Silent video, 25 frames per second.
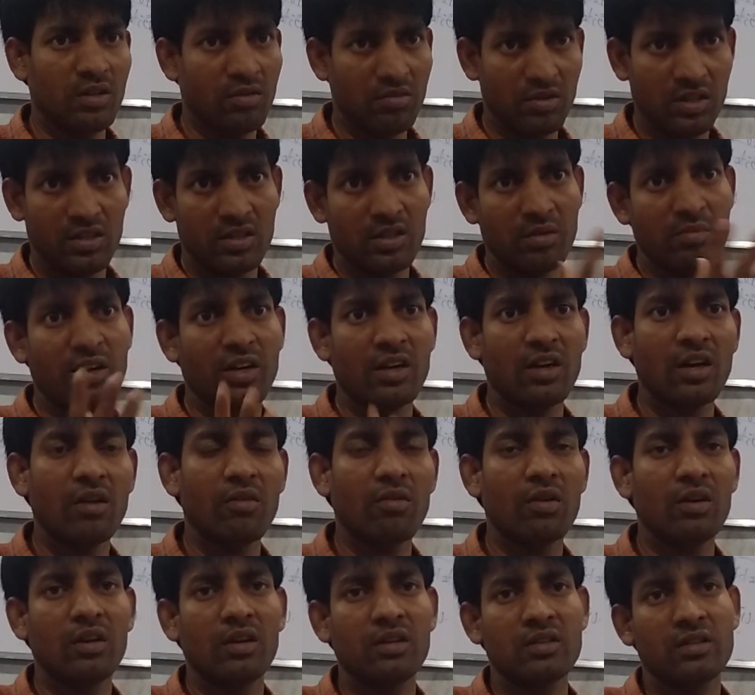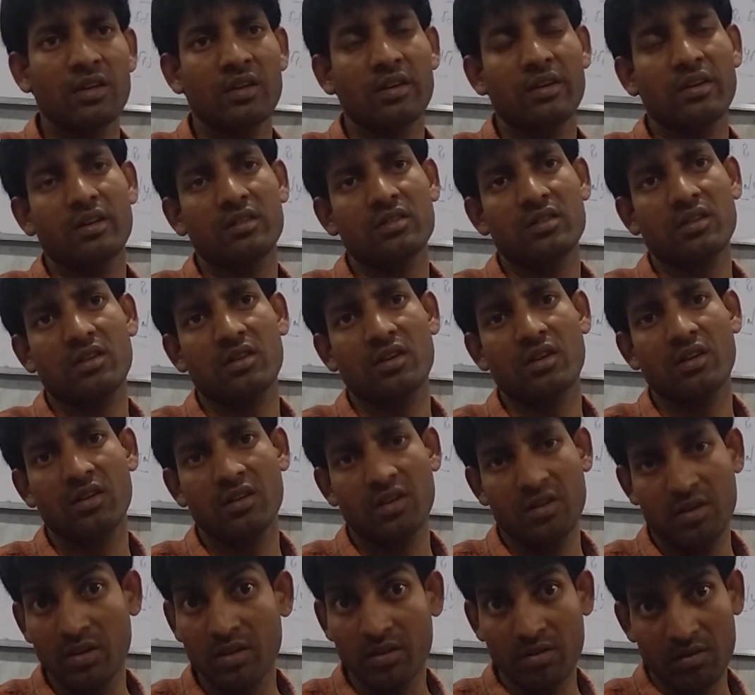in intermediate level, etc., etc.
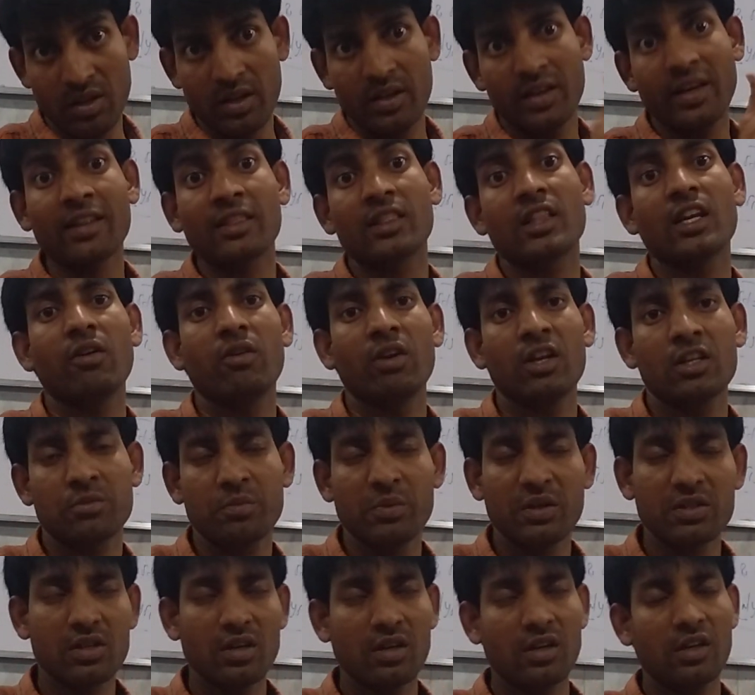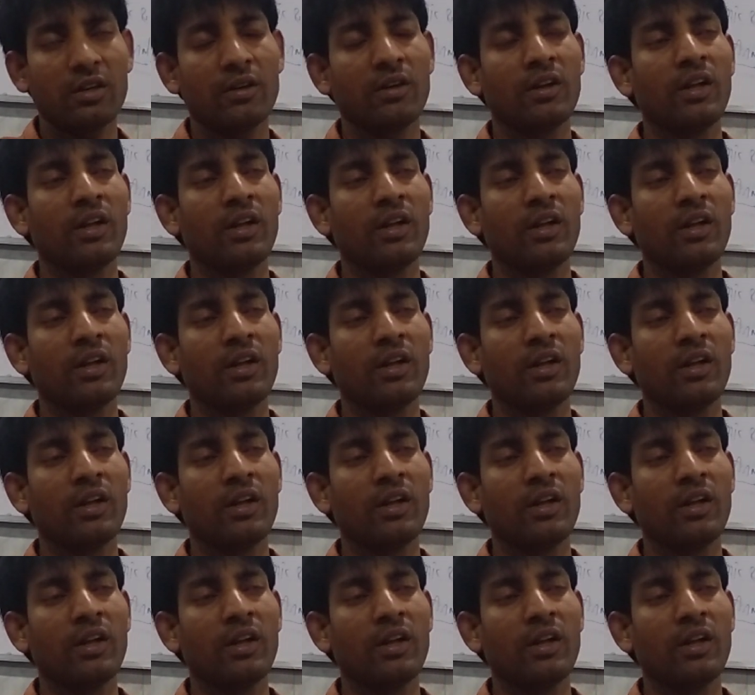10th level especially.